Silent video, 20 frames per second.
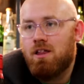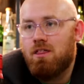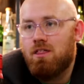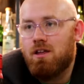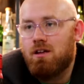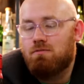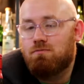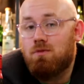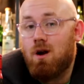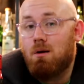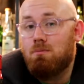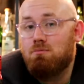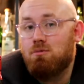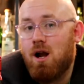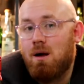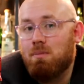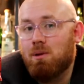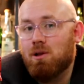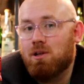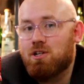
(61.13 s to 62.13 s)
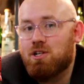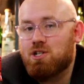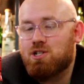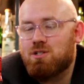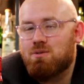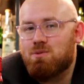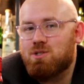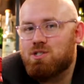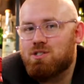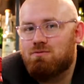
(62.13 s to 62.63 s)
the Rum Rebel
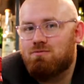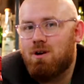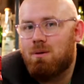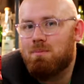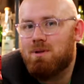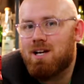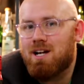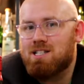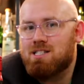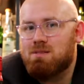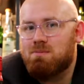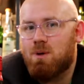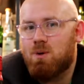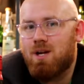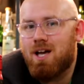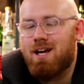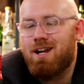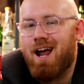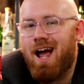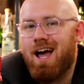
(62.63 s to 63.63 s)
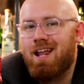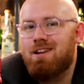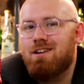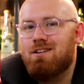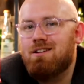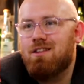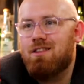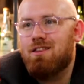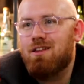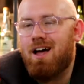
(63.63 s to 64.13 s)
edition, which is a rum cask Smokehead,
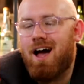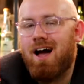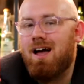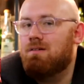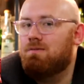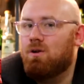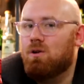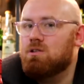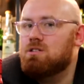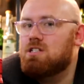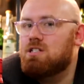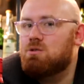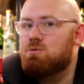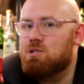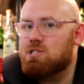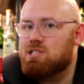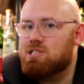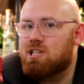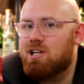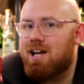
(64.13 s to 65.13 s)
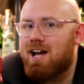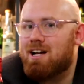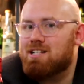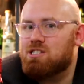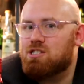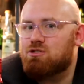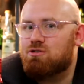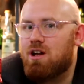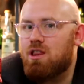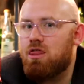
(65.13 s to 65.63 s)
and the High Voltage, which is the
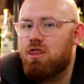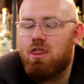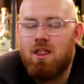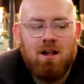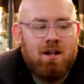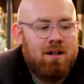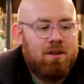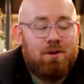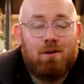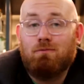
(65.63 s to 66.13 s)
cask strength.